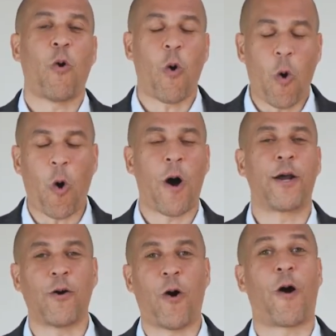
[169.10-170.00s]

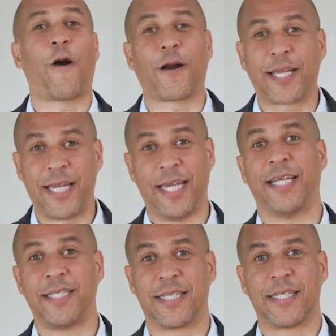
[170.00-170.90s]
on our
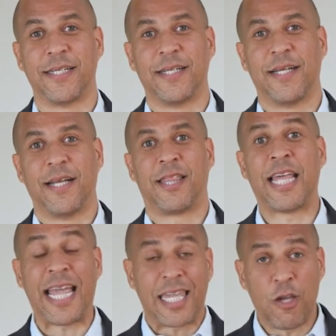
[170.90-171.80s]
kids.
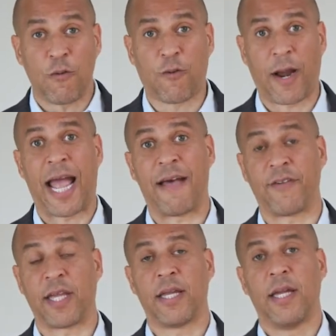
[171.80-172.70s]
Thank you for
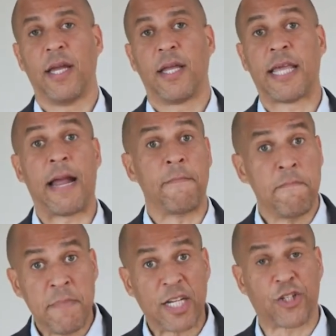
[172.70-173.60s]
having that
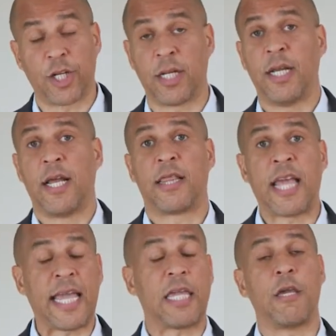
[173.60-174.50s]
mission.
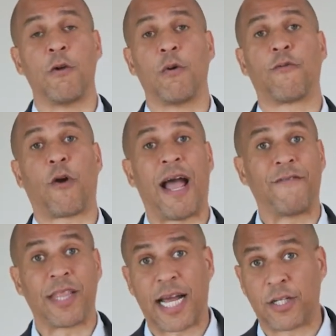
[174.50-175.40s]
Thank you for
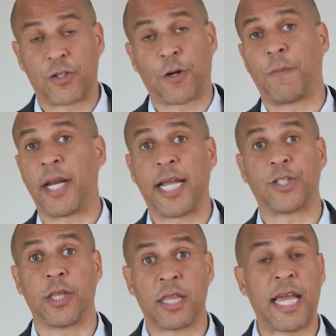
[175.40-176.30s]
having that
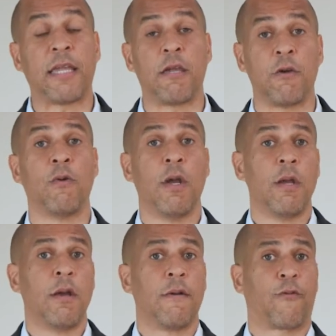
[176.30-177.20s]
determination. Thank you
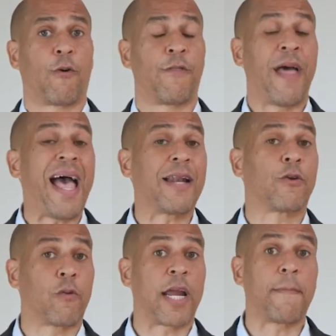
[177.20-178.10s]
for that
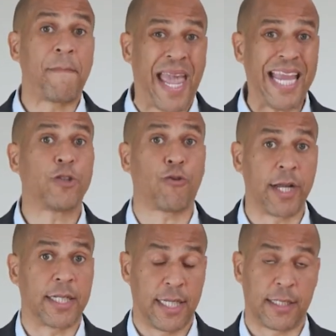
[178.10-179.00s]
great
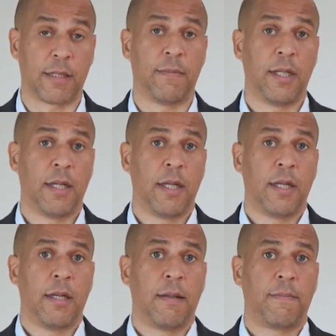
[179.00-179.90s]
patriotism,
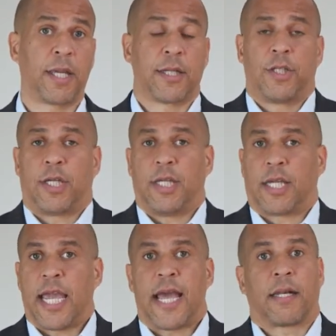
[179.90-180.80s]
because you
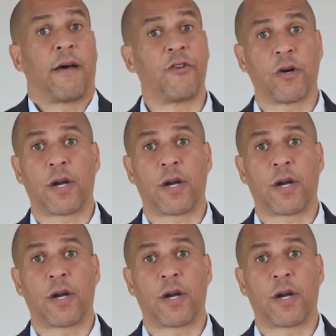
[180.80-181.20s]
can't love your